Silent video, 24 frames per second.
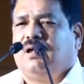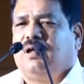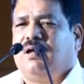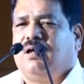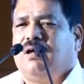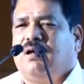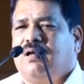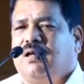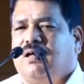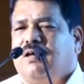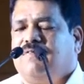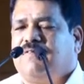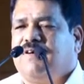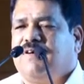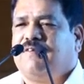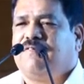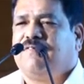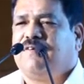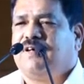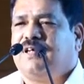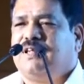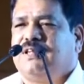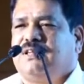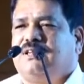lot of
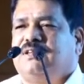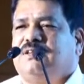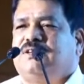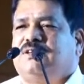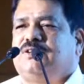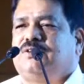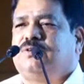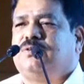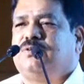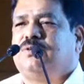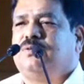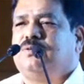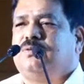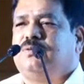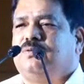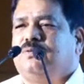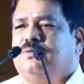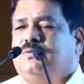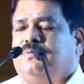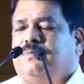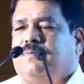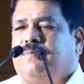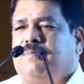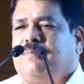efforts to
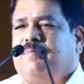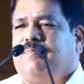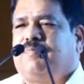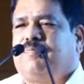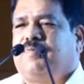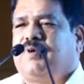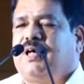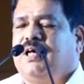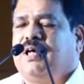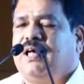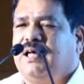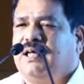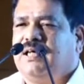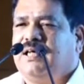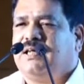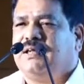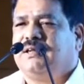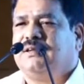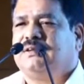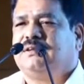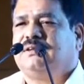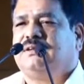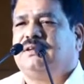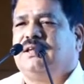guide
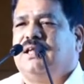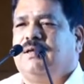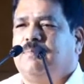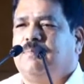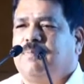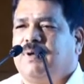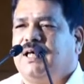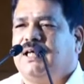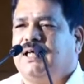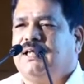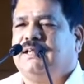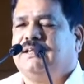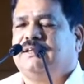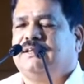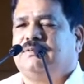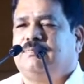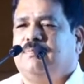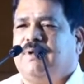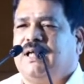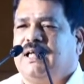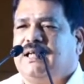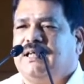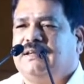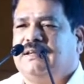us, employees,
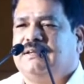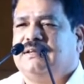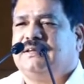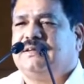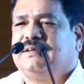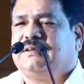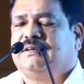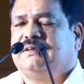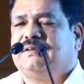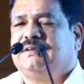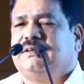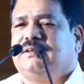managers,